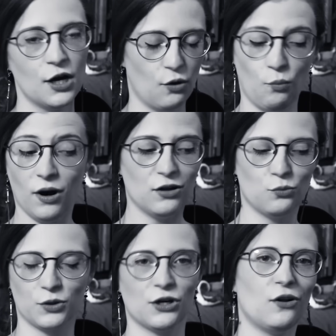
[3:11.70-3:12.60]
well,
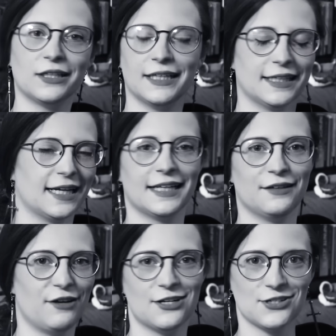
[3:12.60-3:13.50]
we're all gonna get it
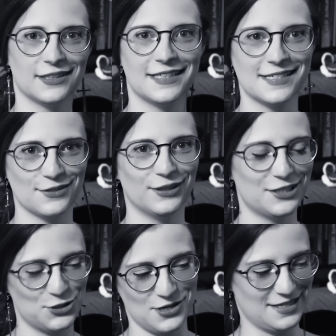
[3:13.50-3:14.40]
eventually, so
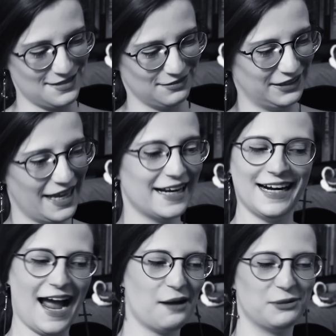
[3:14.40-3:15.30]
let's just let it
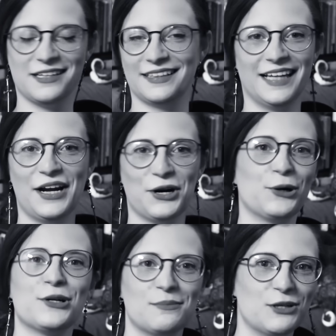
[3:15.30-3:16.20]
happen and let
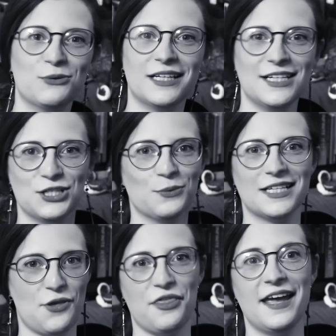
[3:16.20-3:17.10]
herd immunity do
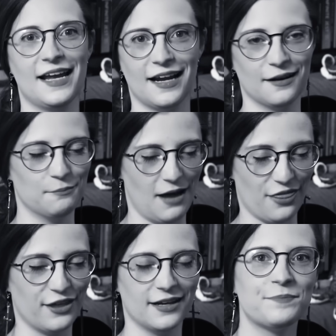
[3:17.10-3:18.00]
its thing
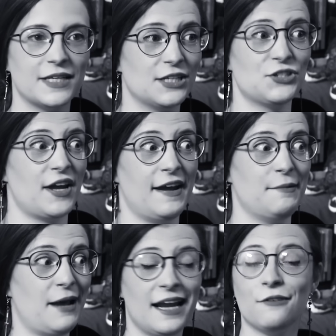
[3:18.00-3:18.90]
method. It's a
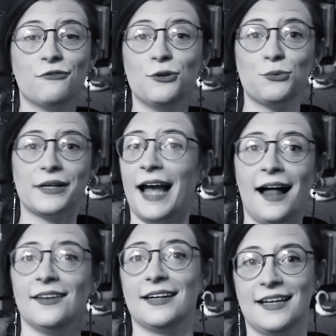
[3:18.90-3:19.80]
painful
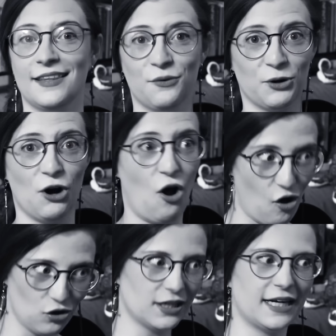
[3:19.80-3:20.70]
reality that we're
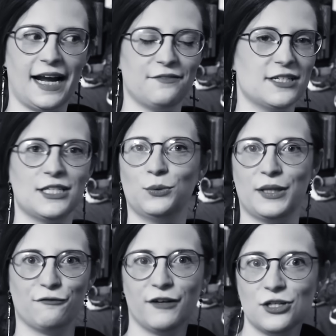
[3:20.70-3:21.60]
all gonna have to deal
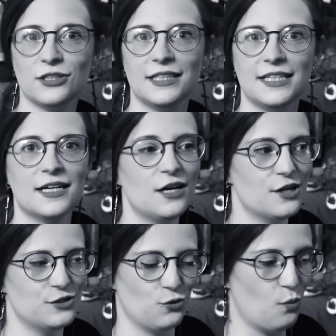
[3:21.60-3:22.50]
with eventually,
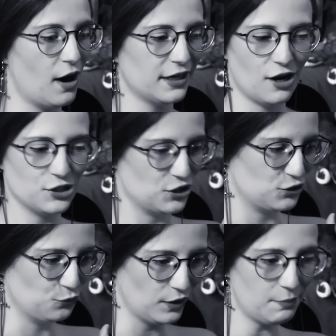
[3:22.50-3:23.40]
so why not just
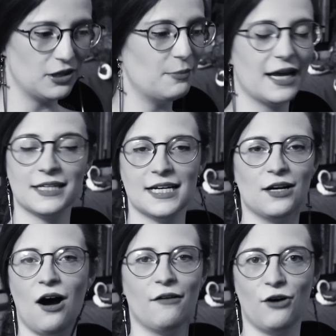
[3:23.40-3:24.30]
rip the band-aid
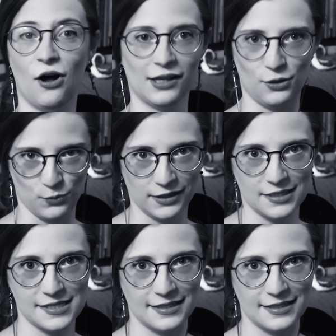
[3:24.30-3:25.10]
off all at once?